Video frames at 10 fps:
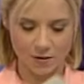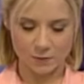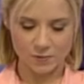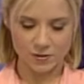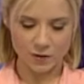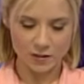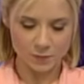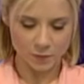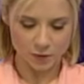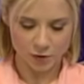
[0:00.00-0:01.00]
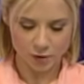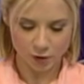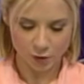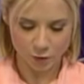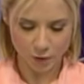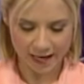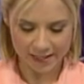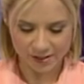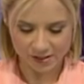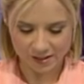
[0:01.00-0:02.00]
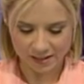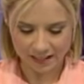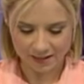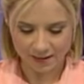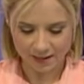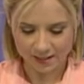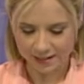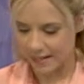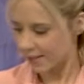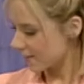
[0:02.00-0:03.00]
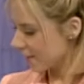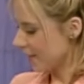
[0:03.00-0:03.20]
I'm just going to put the two edges together like this